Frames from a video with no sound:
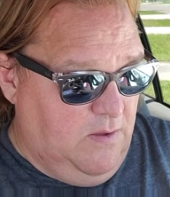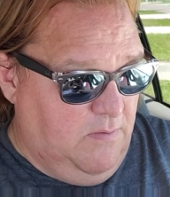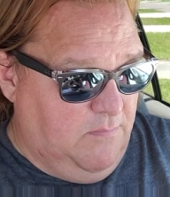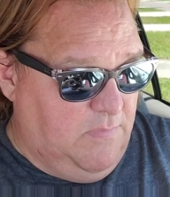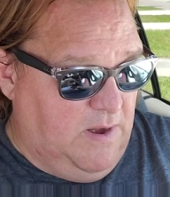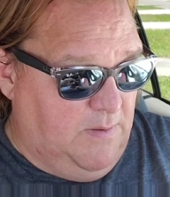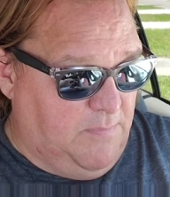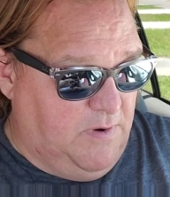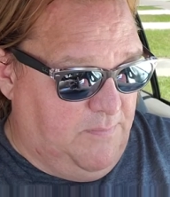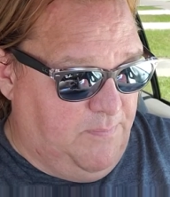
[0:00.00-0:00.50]

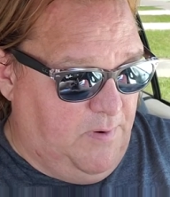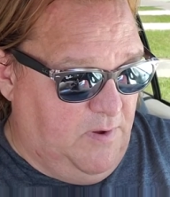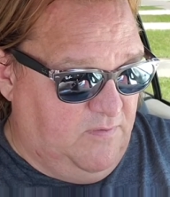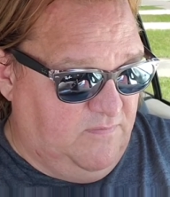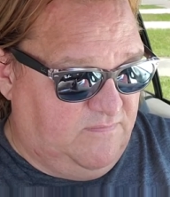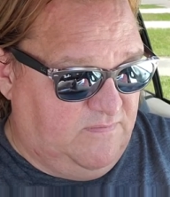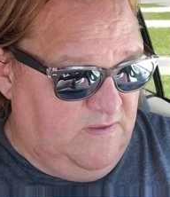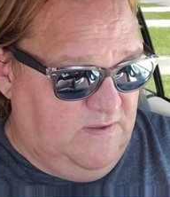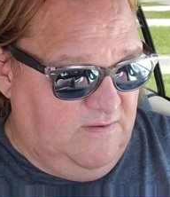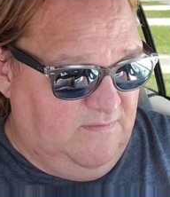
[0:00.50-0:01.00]
but I'm gonna
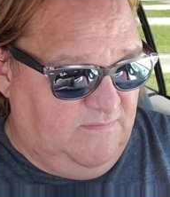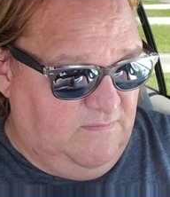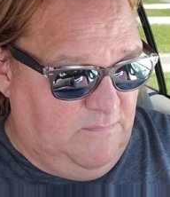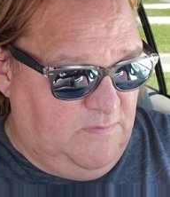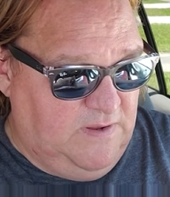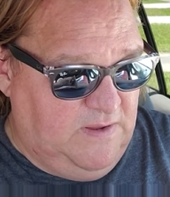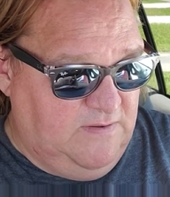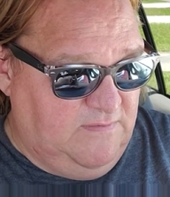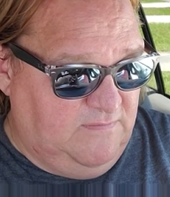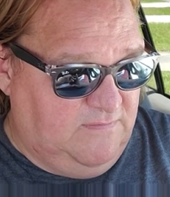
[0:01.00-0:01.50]
post this. I'm
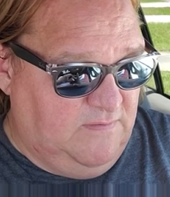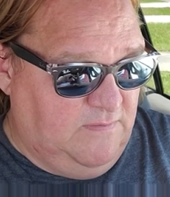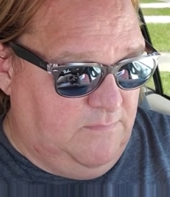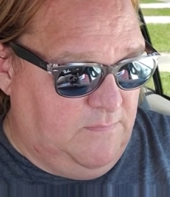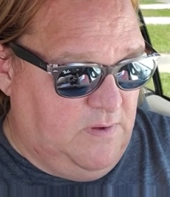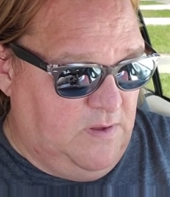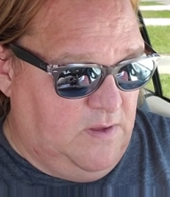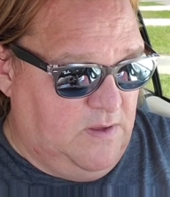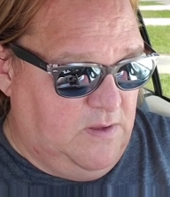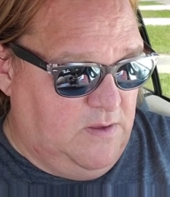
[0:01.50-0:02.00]
gonna eat
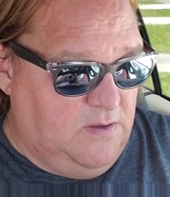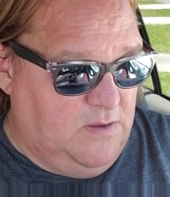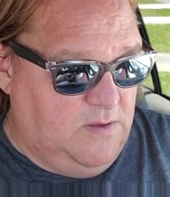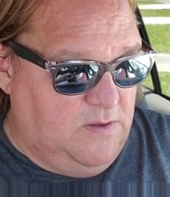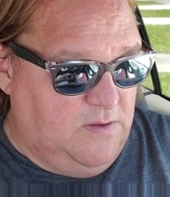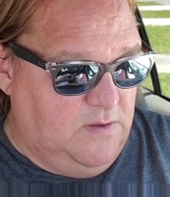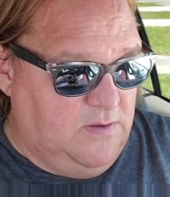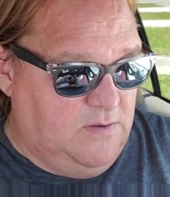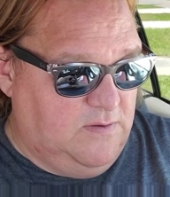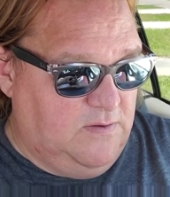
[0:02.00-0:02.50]
some
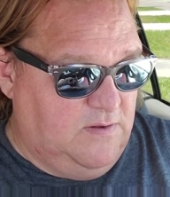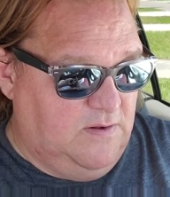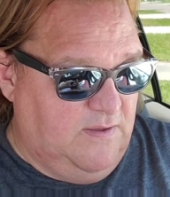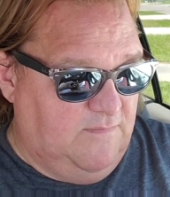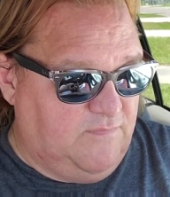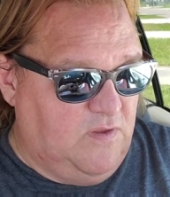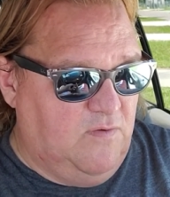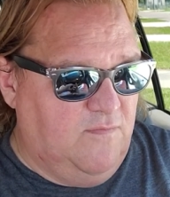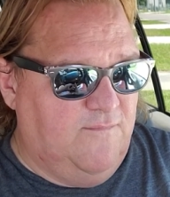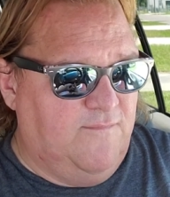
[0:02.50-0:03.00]
uh,
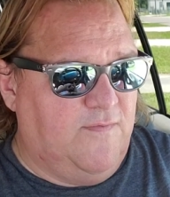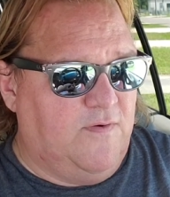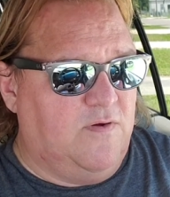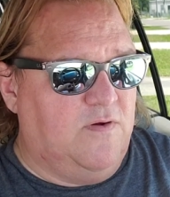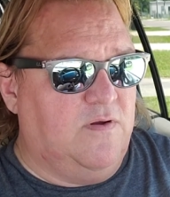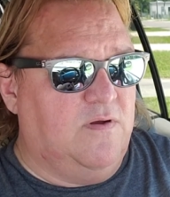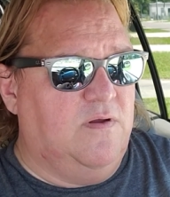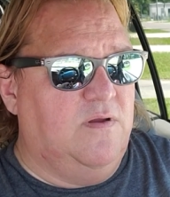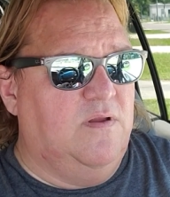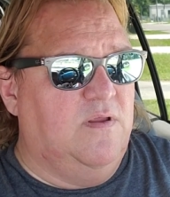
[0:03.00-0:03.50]

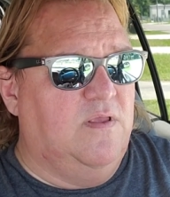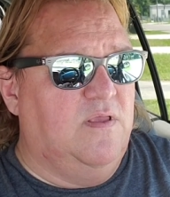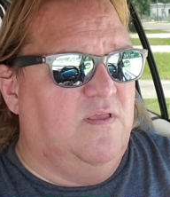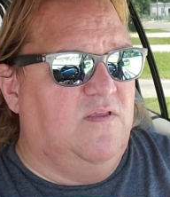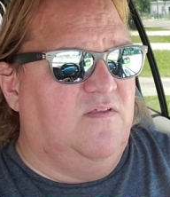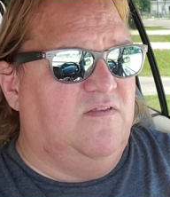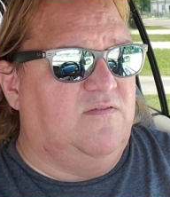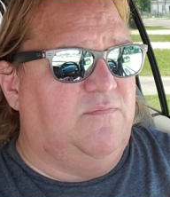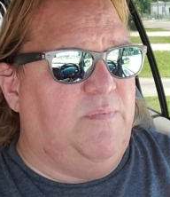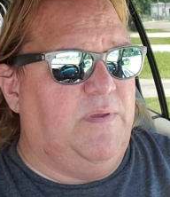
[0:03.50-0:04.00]
leftover
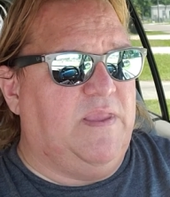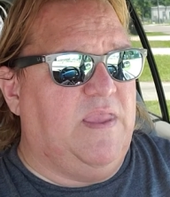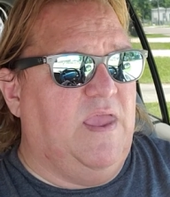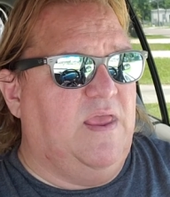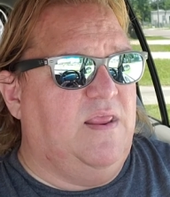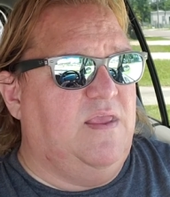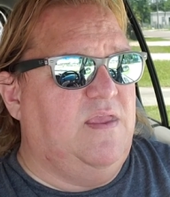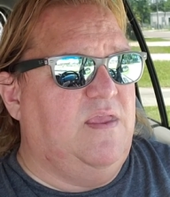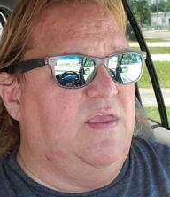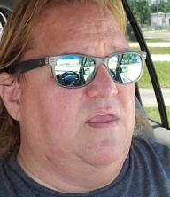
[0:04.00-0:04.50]

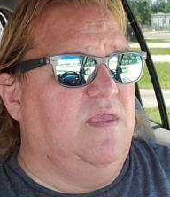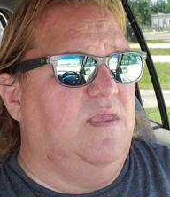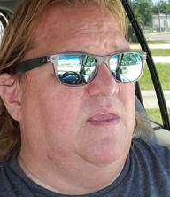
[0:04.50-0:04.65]
spaghetti.